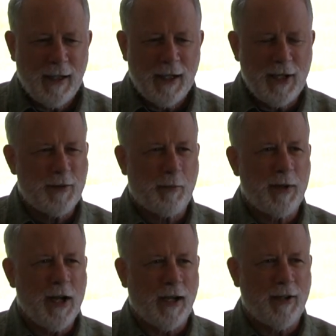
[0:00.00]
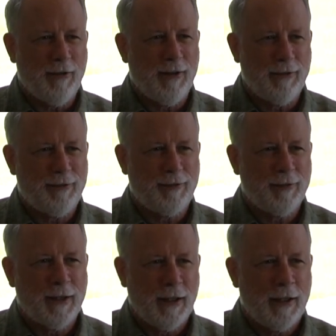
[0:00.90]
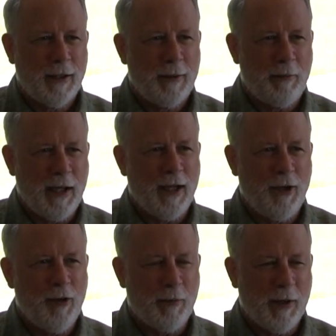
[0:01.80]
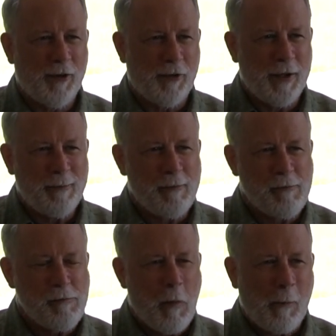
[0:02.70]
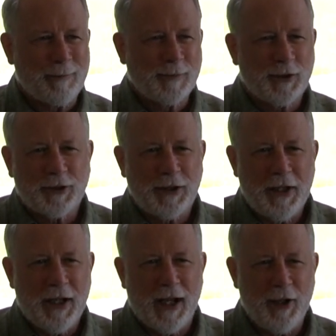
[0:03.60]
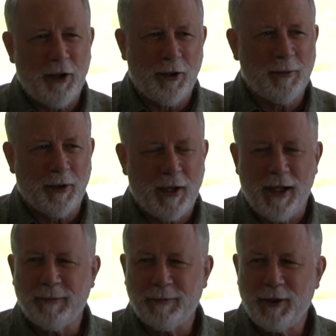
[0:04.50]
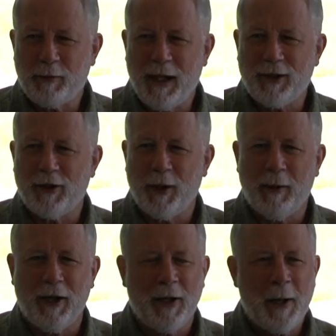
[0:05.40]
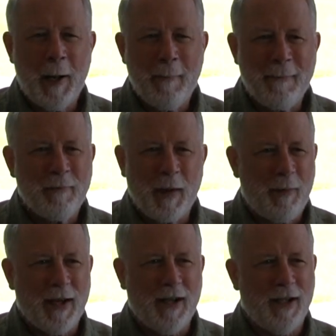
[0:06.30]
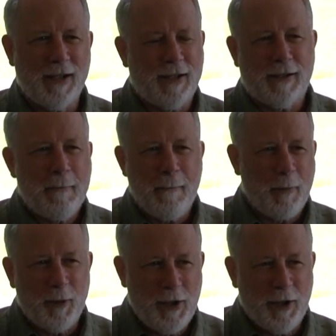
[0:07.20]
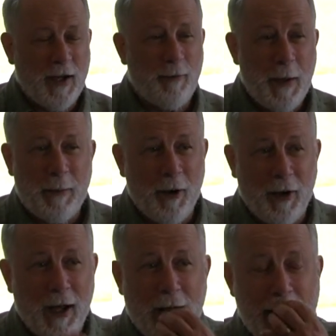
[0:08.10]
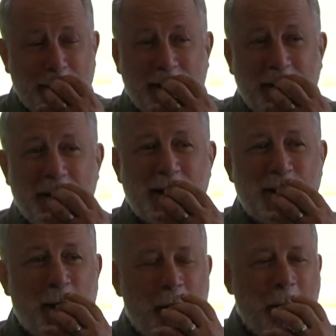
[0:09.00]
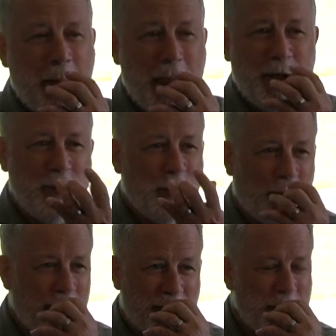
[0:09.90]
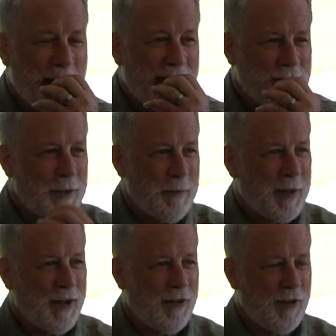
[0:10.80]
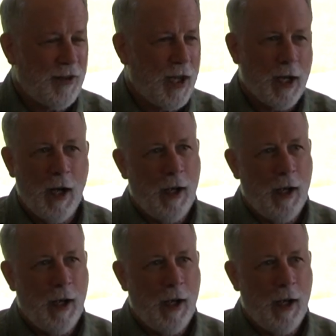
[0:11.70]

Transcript: he's protective of being in youth ministry. So see, then I know, okay, he's passionate about it. Because when you give people options, then you know it's passion. Because it's like,